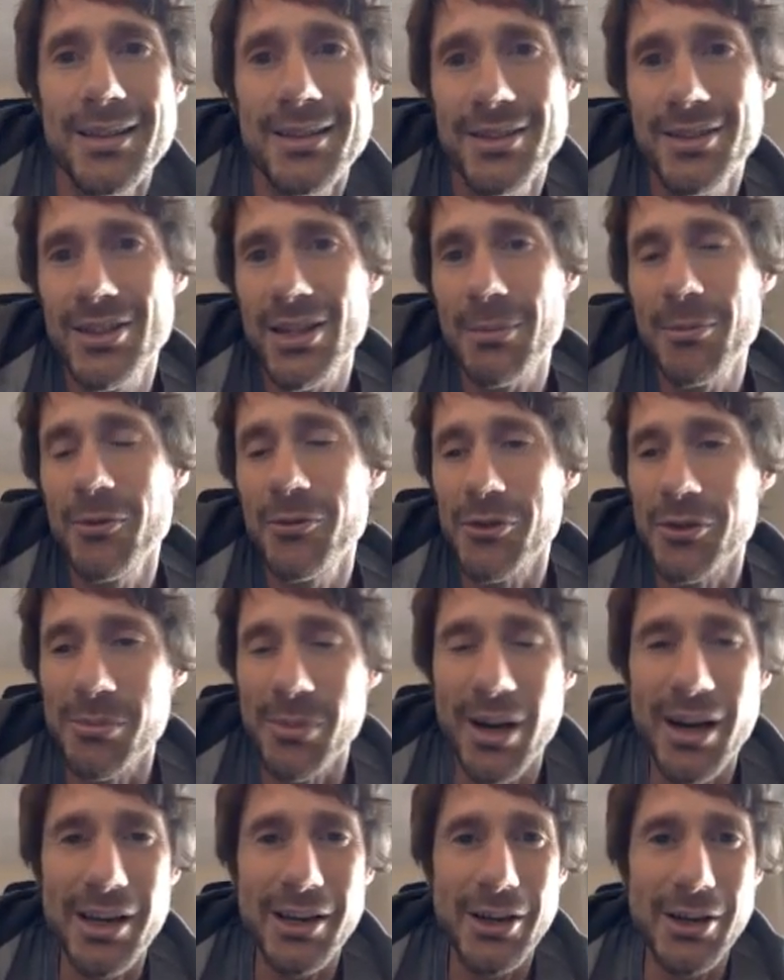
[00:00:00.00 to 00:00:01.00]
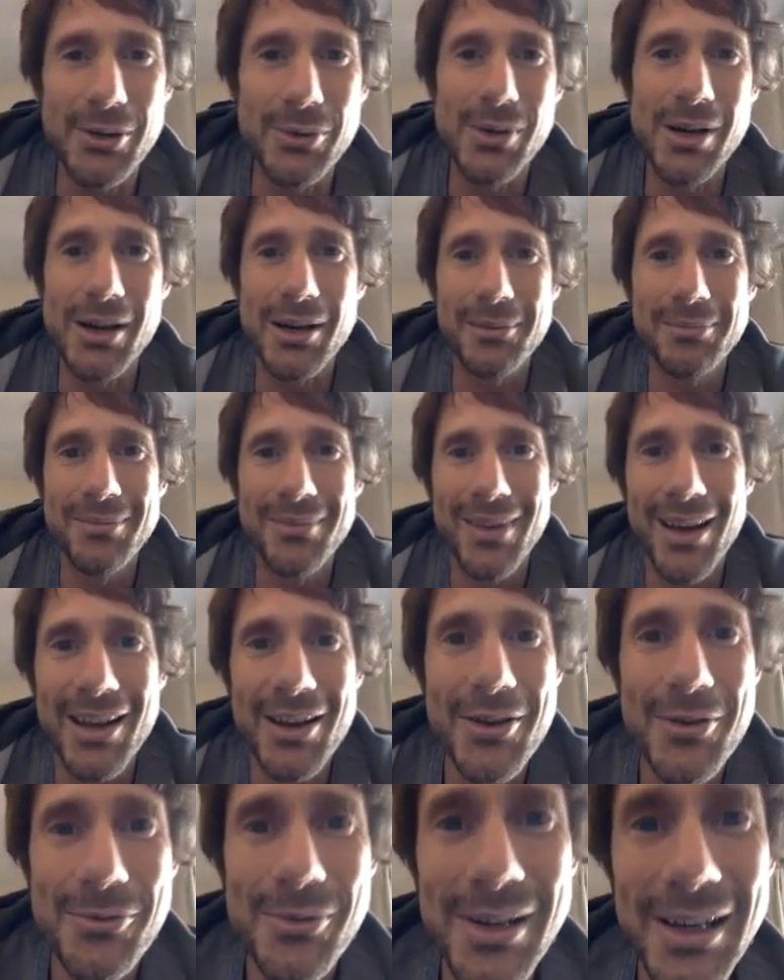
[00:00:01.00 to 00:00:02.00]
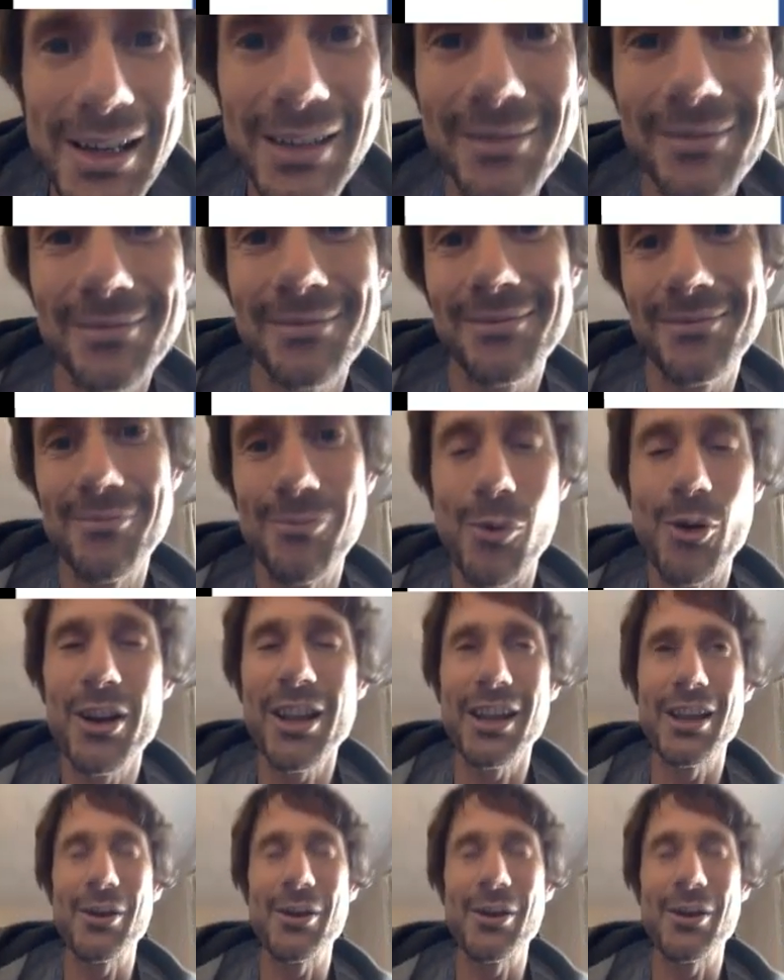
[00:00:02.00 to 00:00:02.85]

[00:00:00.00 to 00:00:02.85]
Some of you might go, well, I don't really want to